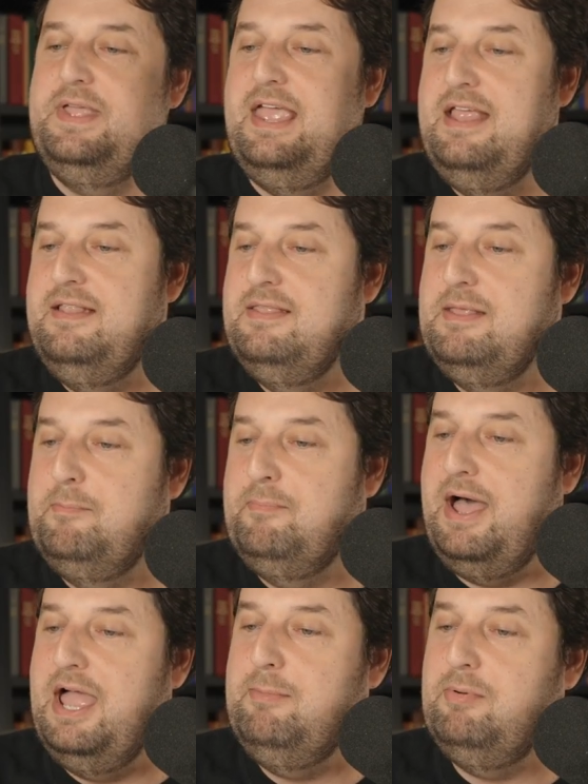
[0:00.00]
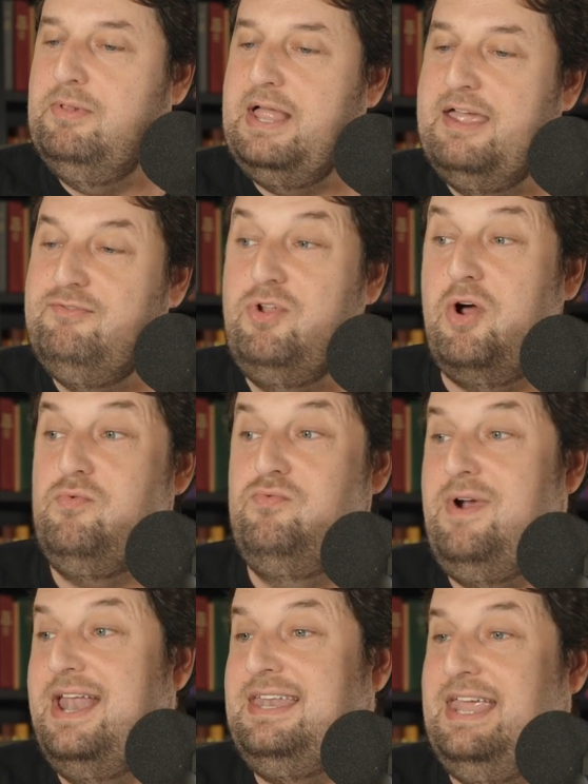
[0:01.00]
in the Bible. I've not
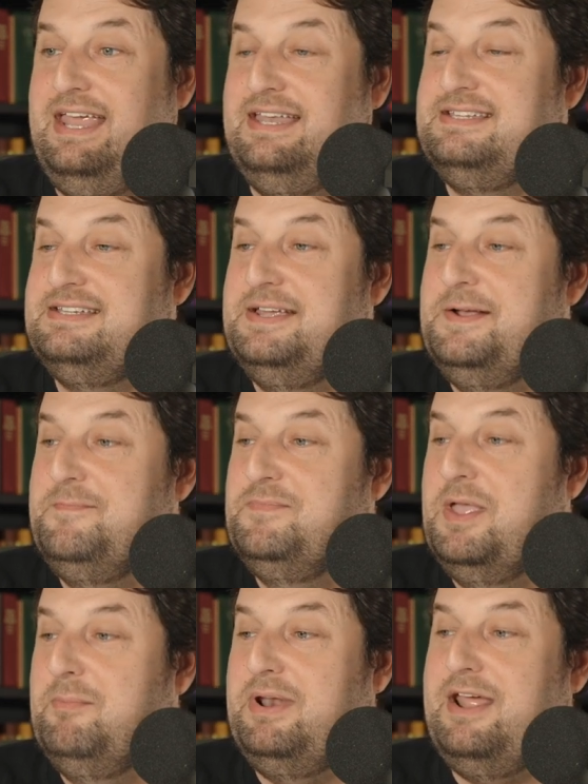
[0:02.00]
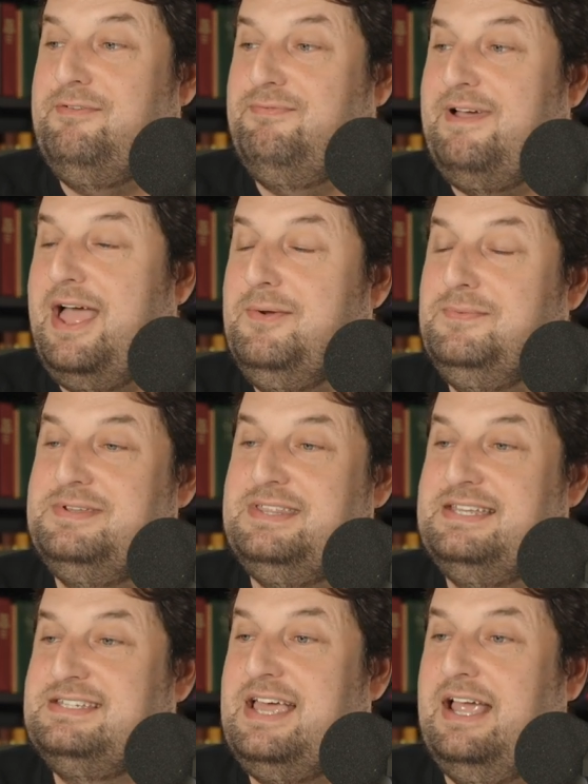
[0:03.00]
read it, but I found
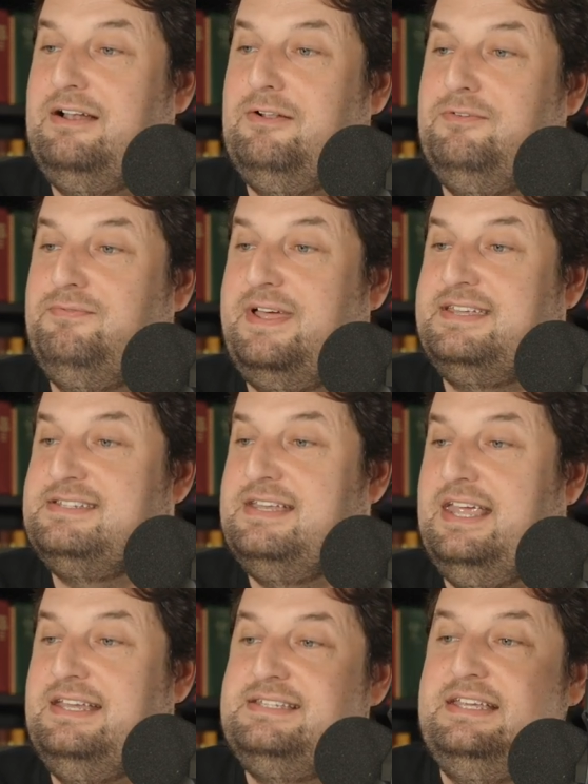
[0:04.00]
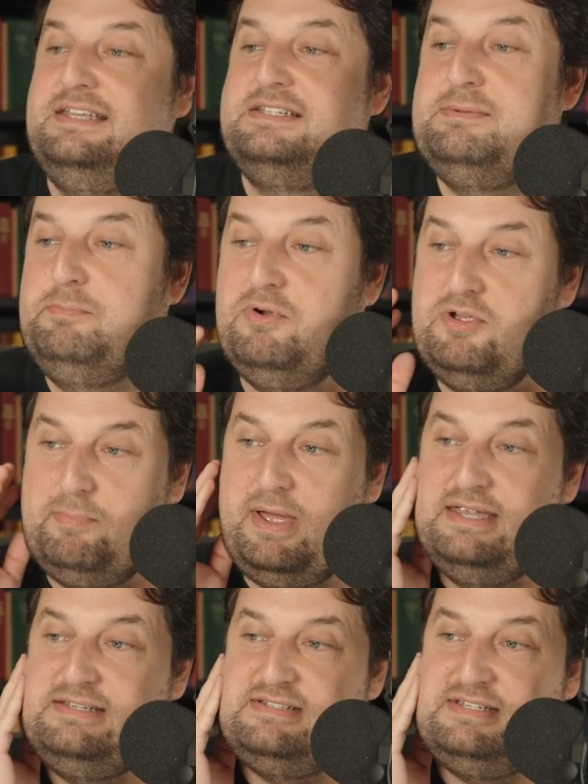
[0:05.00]
the title fascinating. It's a book
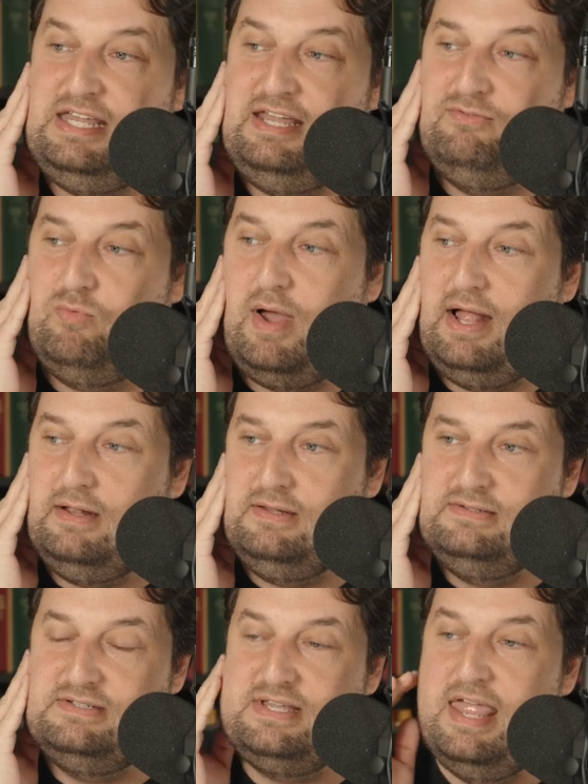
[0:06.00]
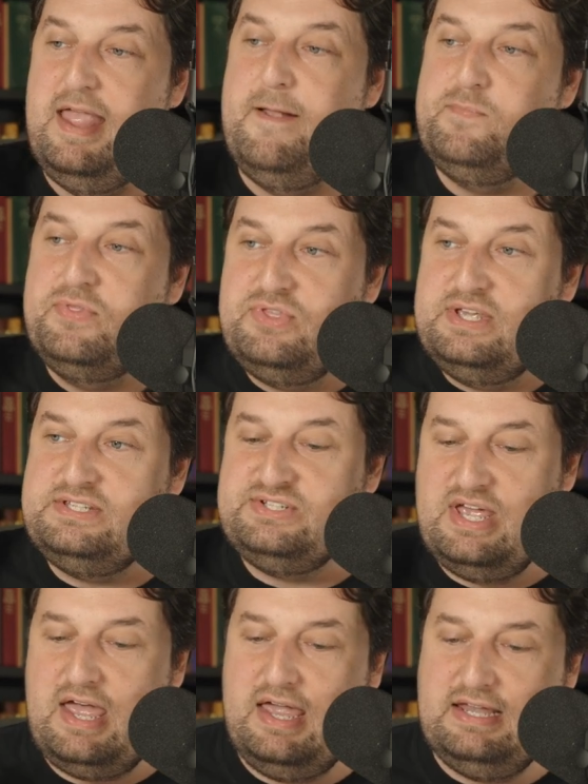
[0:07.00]
by Steve Wells. The
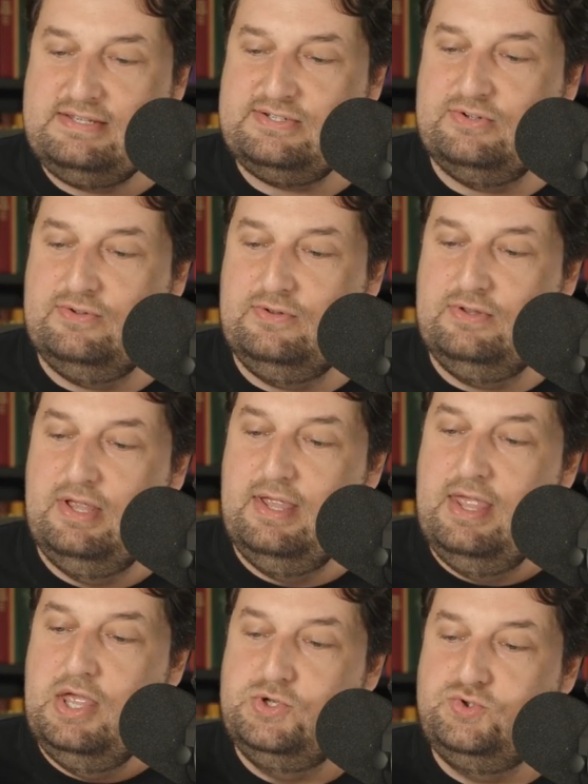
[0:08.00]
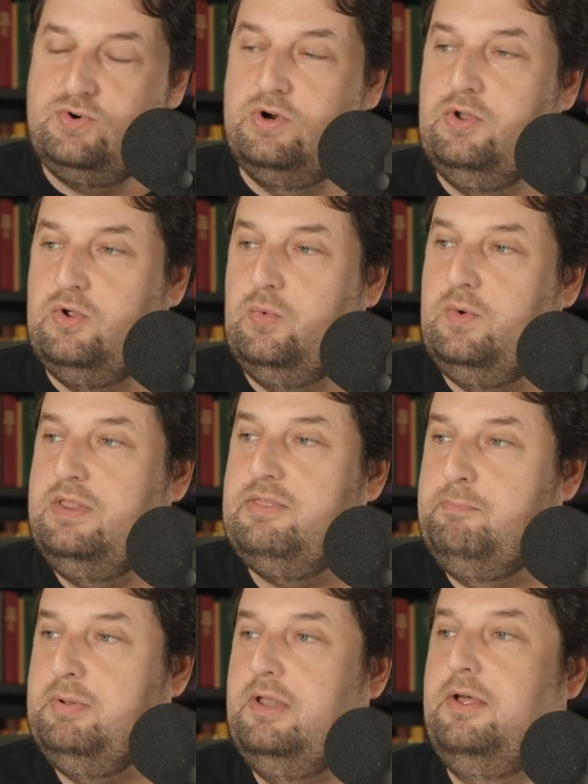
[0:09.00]
title, Drunk
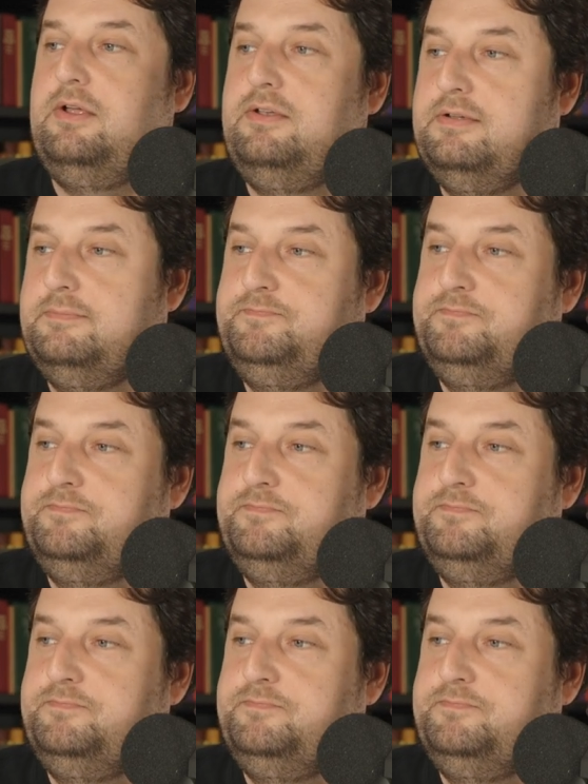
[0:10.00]
with Blood,